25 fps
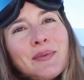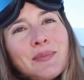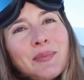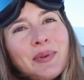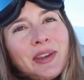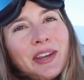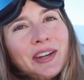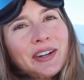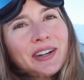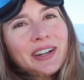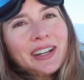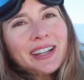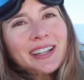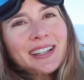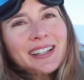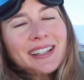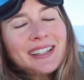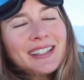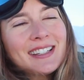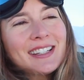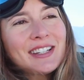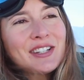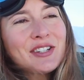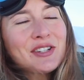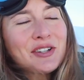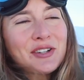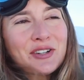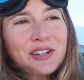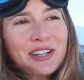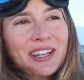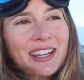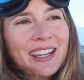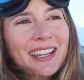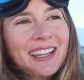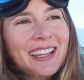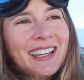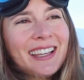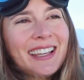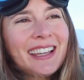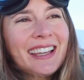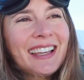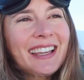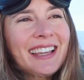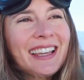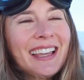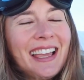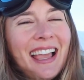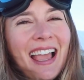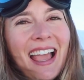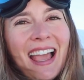period journey
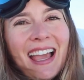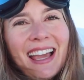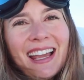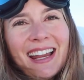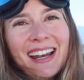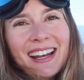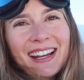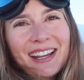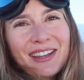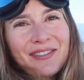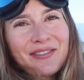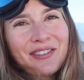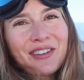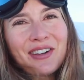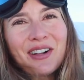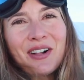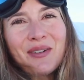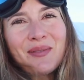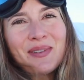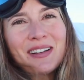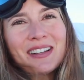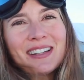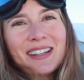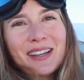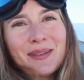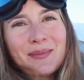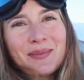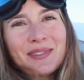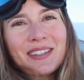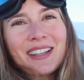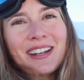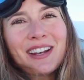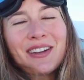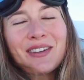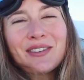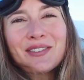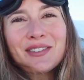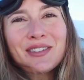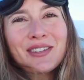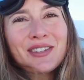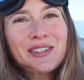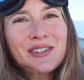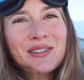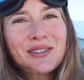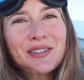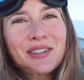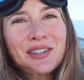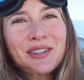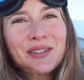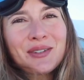and give you all my tips and also
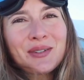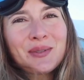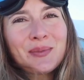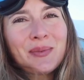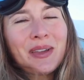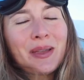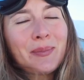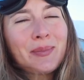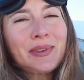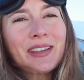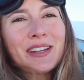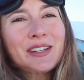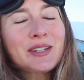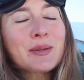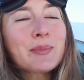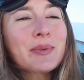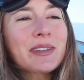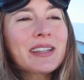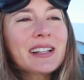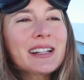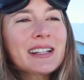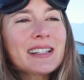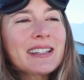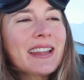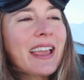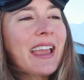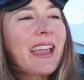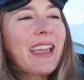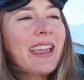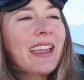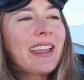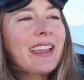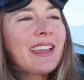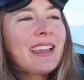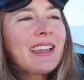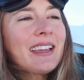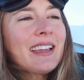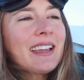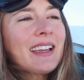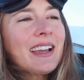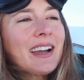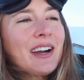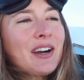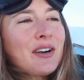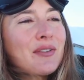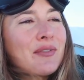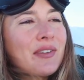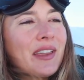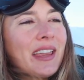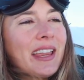show you maybe a typical day
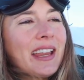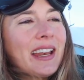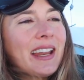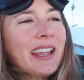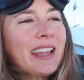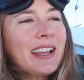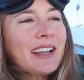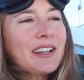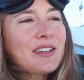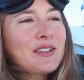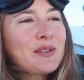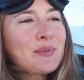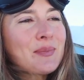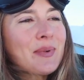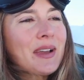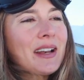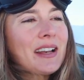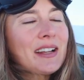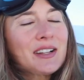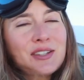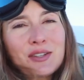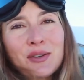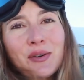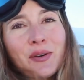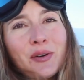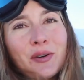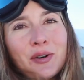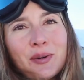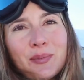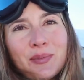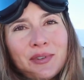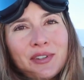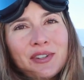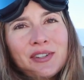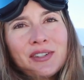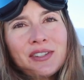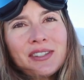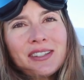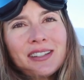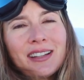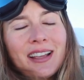of eating to balance your hormones.